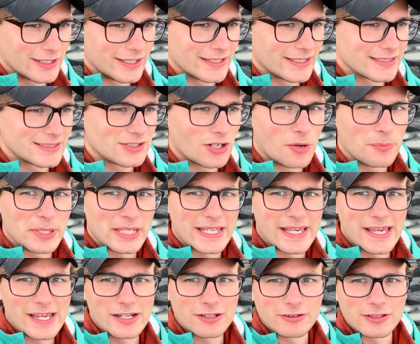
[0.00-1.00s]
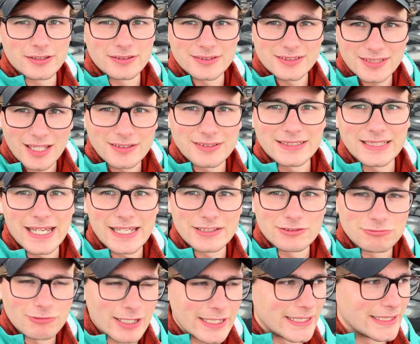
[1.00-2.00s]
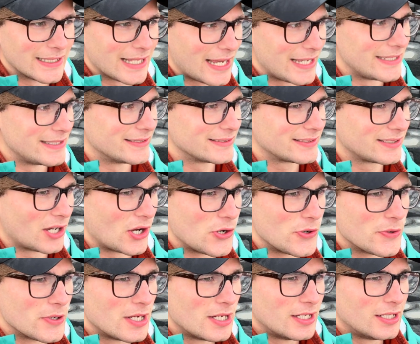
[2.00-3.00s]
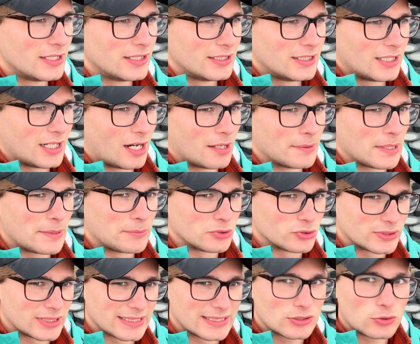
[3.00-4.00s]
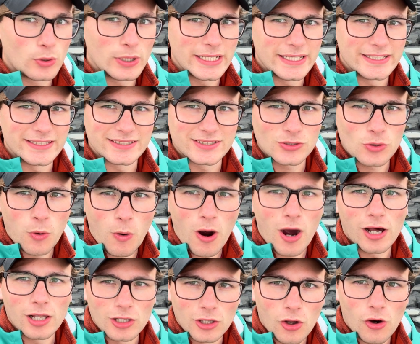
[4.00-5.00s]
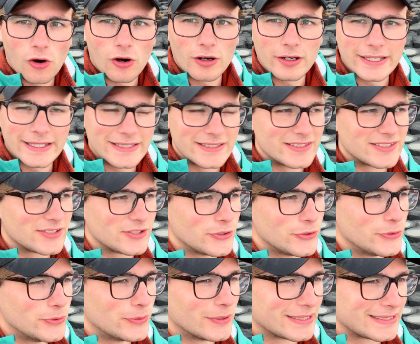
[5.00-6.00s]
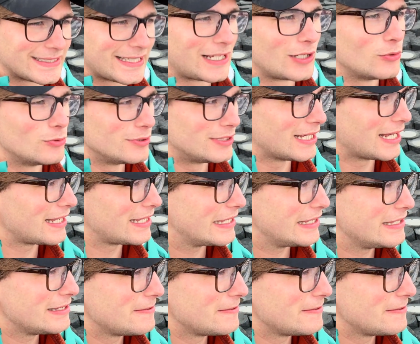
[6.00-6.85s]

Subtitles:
at this time of year, and sunset is really late, so I'm able to squeeze quite a lot into a single day.